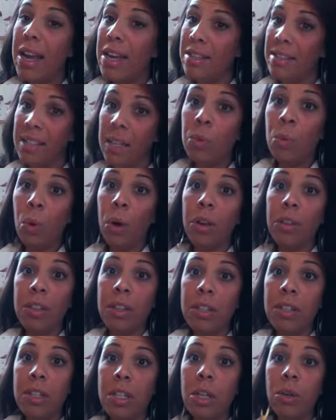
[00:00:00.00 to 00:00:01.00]
Is it worth
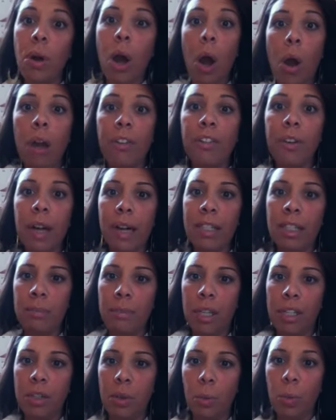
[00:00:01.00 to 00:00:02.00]
it to you? Oh, I forgot to
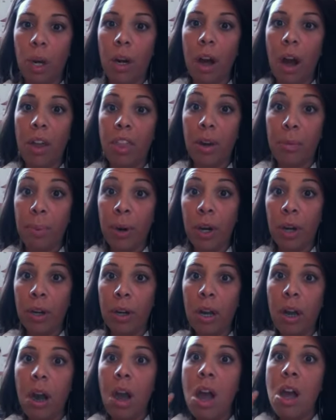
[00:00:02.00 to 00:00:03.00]
mention one other
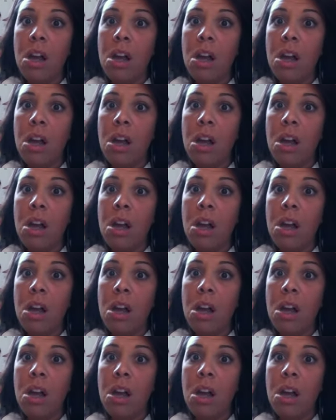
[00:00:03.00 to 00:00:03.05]
perk.